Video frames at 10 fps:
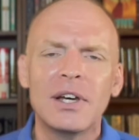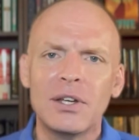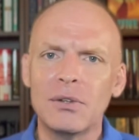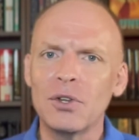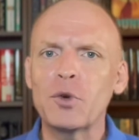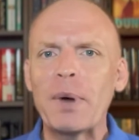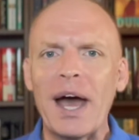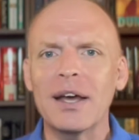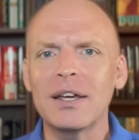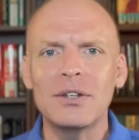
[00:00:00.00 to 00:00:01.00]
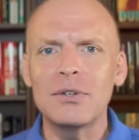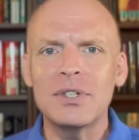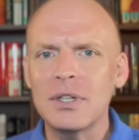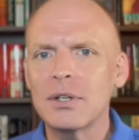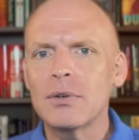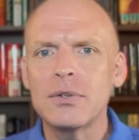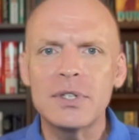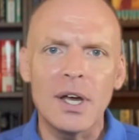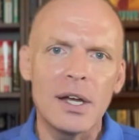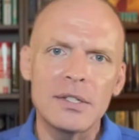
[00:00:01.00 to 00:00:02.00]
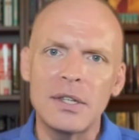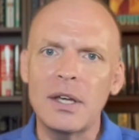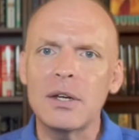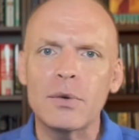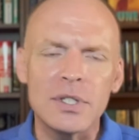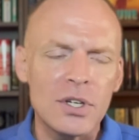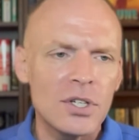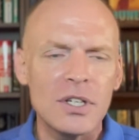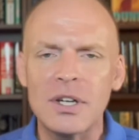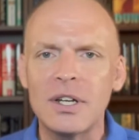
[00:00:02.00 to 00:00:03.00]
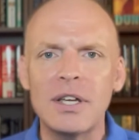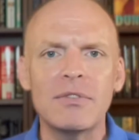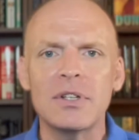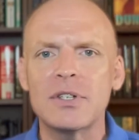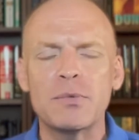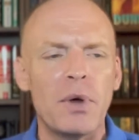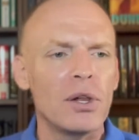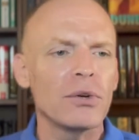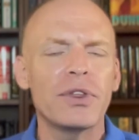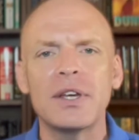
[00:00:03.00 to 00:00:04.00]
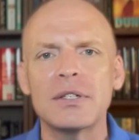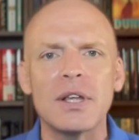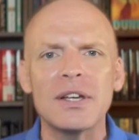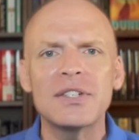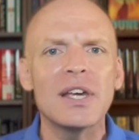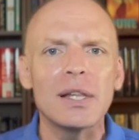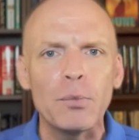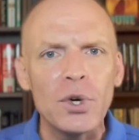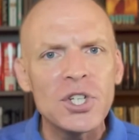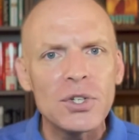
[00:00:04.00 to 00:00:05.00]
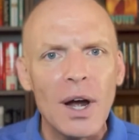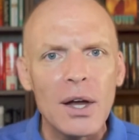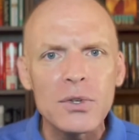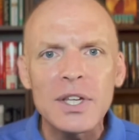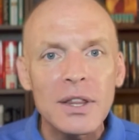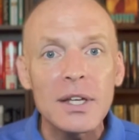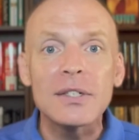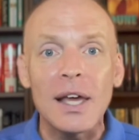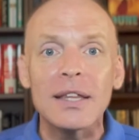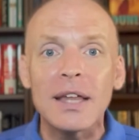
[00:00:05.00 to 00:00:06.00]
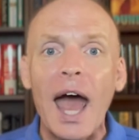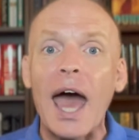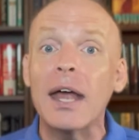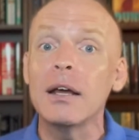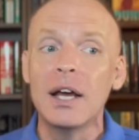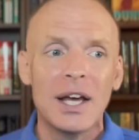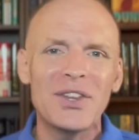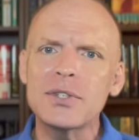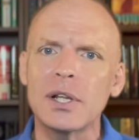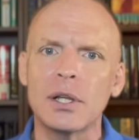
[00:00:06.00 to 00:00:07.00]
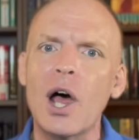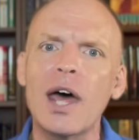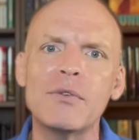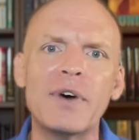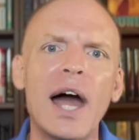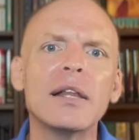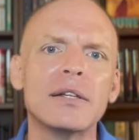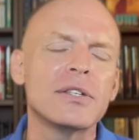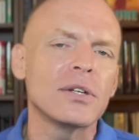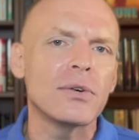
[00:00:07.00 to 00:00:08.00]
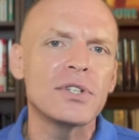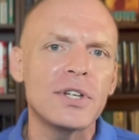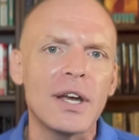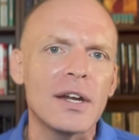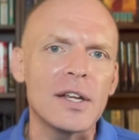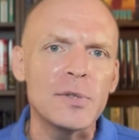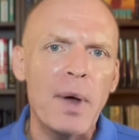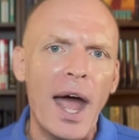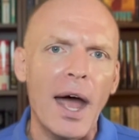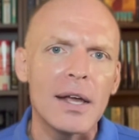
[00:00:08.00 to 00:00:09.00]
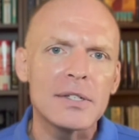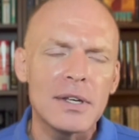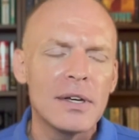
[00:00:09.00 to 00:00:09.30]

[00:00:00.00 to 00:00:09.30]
You look back and you see the Crusades and the Inquisition and even smaller things like Salem witch trials and things like that. There's a lot of violence in Christianity's past.